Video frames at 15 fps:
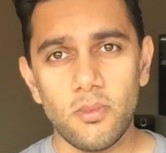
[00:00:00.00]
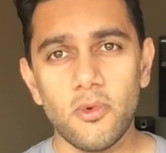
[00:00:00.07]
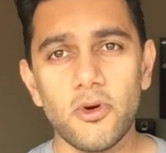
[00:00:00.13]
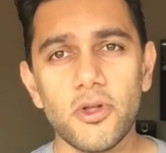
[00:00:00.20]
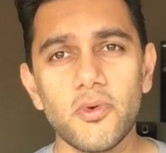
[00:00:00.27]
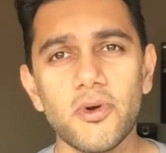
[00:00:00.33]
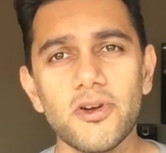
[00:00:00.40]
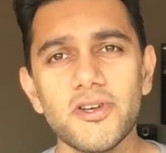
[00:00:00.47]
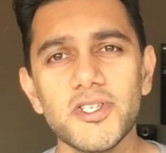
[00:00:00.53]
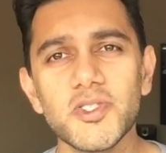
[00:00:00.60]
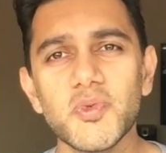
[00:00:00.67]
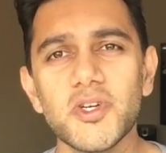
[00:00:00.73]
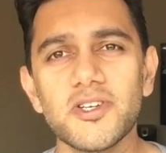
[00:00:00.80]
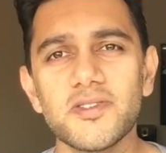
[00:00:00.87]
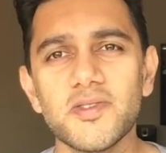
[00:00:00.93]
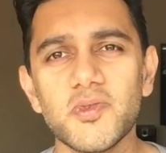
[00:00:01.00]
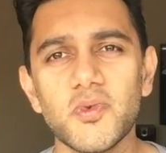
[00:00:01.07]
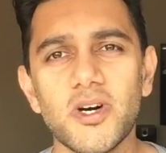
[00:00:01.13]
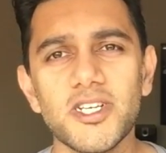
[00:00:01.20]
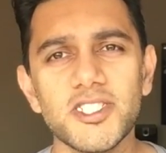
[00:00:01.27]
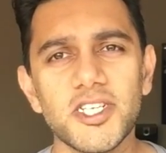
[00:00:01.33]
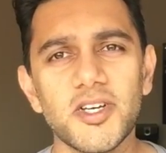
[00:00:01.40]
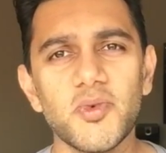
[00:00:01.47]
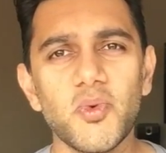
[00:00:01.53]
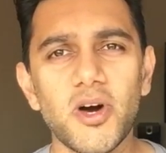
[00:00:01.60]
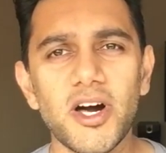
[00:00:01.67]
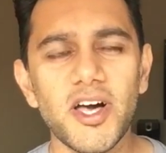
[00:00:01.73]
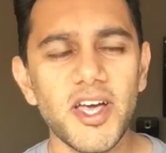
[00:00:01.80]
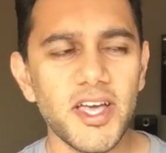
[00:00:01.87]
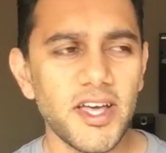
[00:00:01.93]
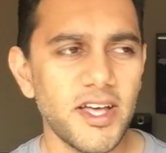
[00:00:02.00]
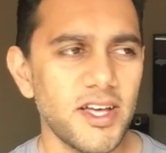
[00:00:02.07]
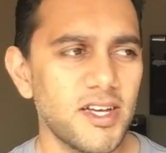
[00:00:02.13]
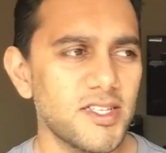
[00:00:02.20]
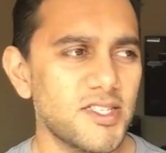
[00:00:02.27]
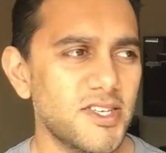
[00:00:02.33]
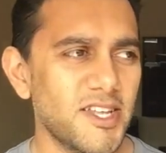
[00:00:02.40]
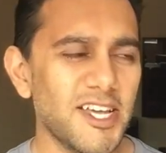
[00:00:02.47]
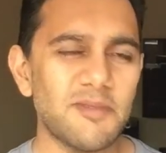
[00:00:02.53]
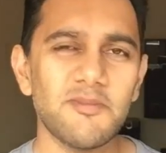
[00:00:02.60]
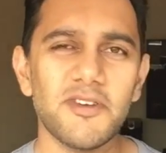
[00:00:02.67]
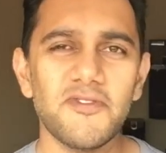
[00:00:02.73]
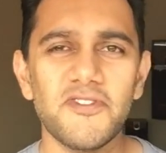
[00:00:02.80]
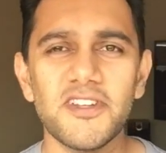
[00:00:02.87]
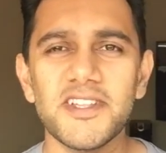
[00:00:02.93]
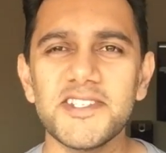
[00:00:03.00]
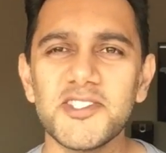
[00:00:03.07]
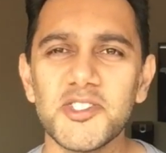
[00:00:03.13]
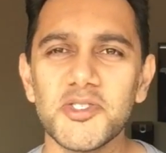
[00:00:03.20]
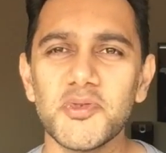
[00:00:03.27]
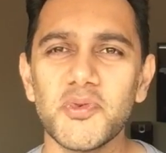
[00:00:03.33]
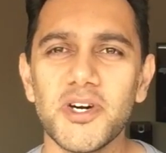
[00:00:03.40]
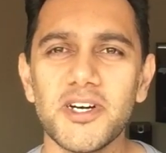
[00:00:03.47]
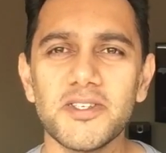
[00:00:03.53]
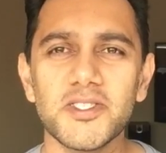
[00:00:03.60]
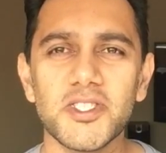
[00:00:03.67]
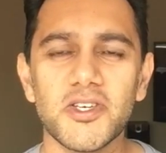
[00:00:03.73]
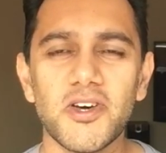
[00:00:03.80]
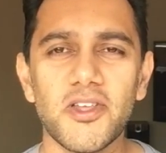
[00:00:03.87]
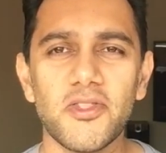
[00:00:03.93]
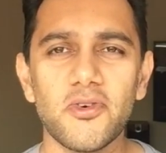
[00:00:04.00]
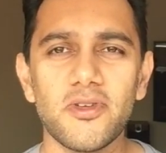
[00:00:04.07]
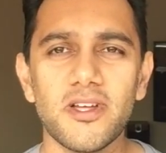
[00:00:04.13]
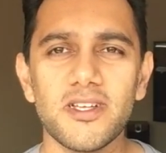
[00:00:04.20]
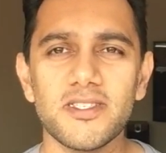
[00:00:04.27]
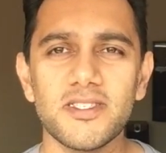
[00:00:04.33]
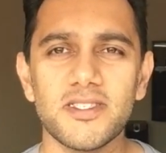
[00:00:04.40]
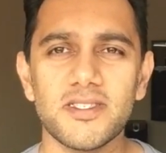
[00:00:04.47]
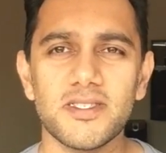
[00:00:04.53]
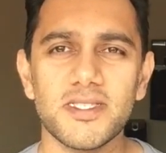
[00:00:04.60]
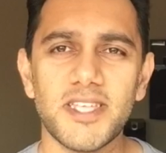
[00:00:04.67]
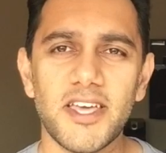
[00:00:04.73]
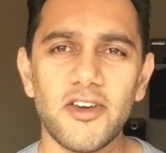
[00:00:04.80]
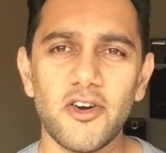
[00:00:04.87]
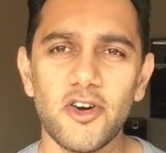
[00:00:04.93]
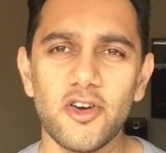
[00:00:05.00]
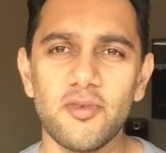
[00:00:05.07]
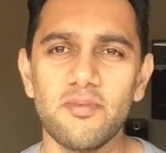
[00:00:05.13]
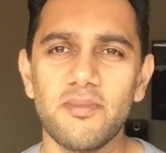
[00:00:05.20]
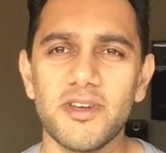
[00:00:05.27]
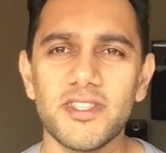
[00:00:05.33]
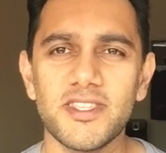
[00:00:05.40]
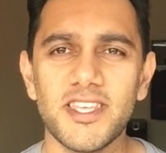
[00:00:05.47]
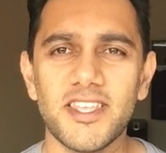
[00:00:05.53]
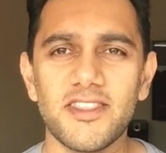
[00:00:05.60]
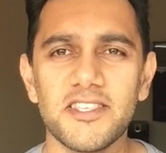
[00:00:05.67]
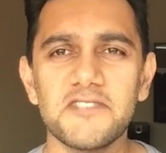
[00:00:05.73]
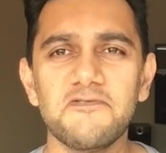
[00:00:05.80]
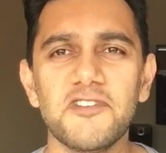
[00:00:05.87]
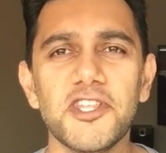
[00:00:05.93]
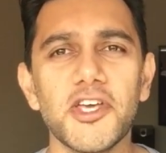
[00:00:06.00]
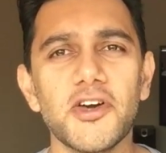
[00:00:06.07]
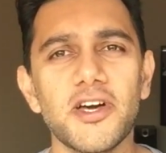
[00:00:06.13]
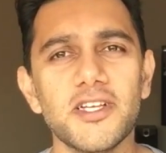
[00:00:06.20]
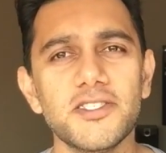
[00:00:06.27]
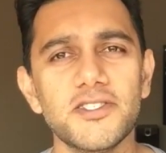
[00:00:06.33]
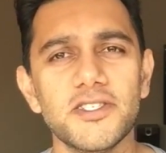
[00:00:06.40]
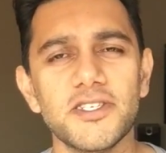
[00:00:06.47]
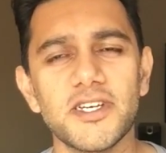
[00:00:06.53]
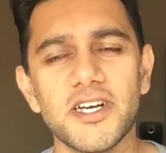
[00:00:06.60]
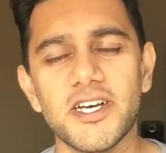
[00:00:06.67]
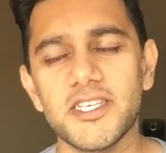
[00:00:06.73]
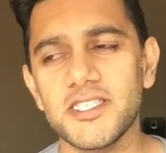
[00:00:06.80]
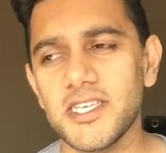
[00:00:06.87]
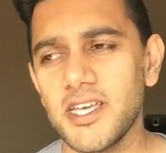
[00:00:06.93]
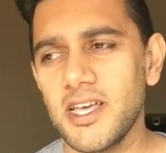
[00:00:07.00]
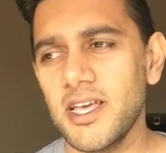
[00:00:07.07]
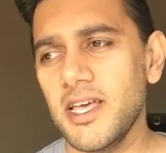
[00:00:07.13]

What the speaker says: Morning Warriors, welcome to YSHY. Today I'm not feeling too well, so I thought I'd stay home but get this video out to you guys.